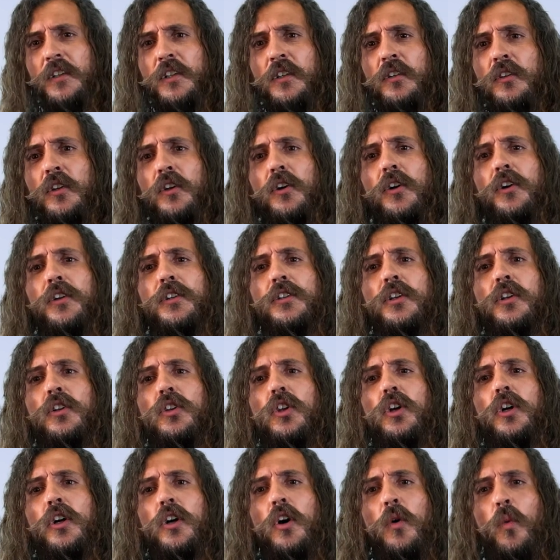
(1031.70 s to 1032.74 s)
to learn to
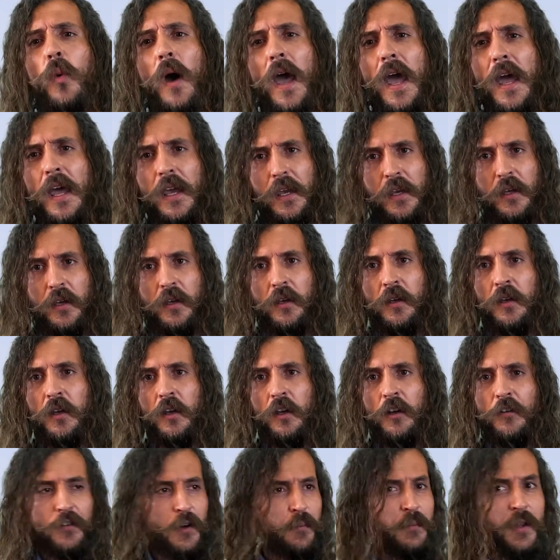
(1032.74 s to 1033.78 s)
look away
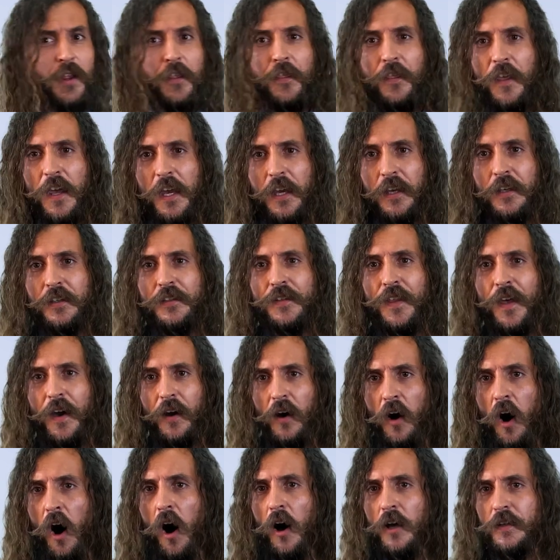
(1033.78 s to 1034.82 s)
from the things that
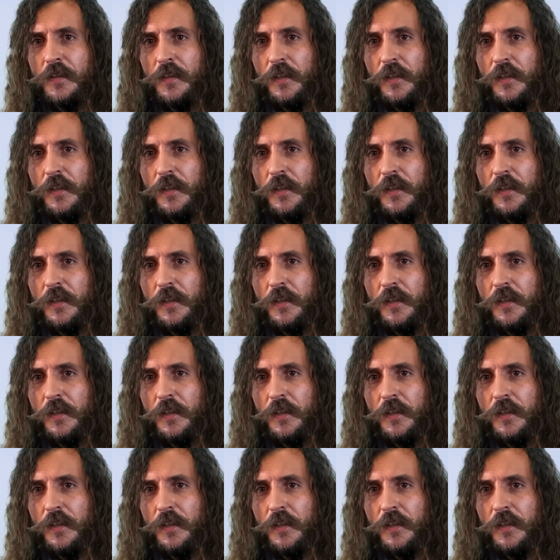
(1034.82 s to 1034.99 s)
cause